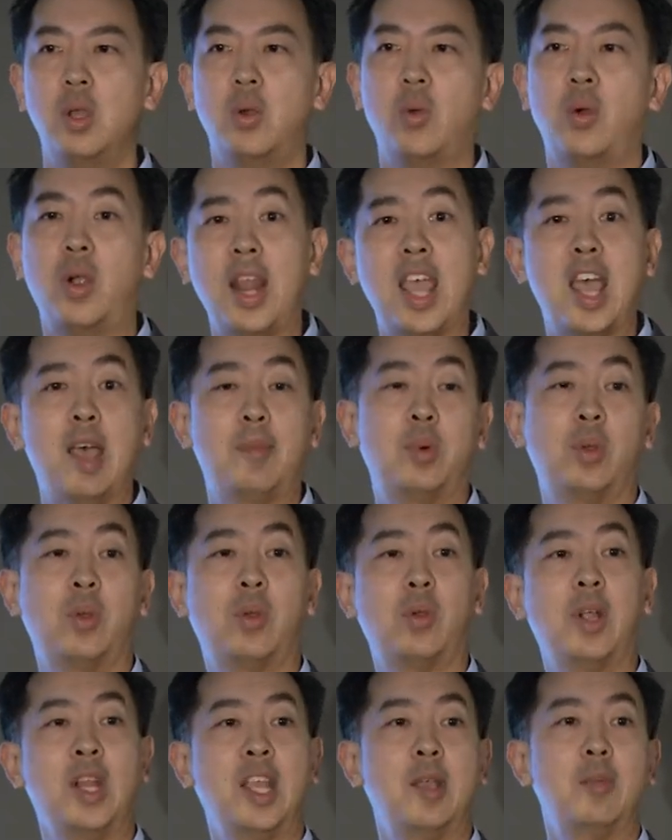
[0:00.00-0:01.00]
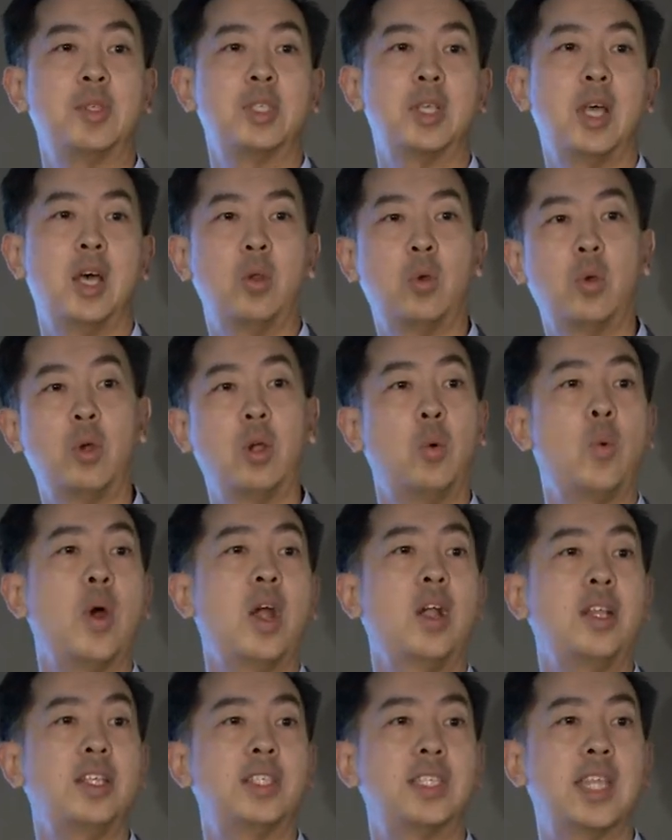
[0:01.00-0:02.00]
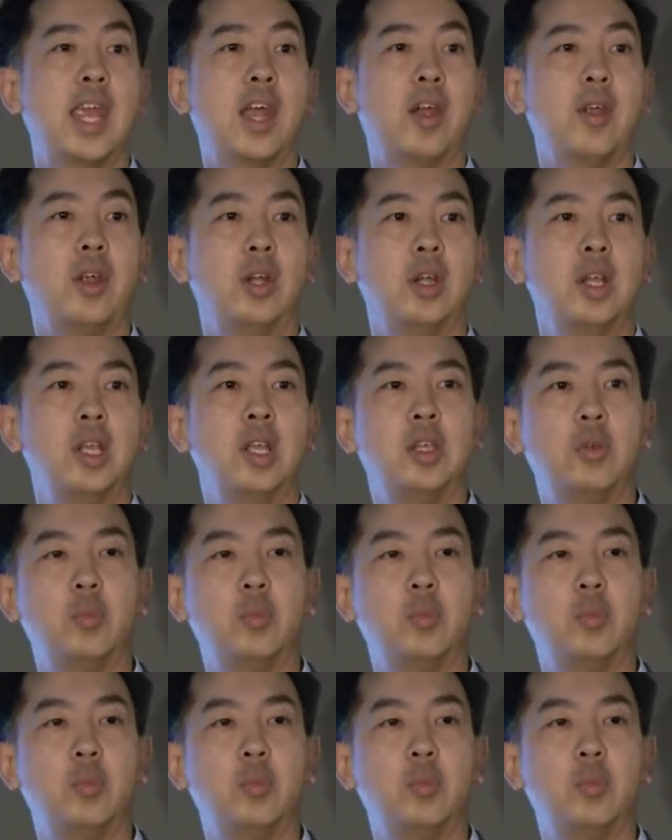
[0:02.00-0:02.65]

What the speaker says: or an Apple or an Amazon or a wireless carrier,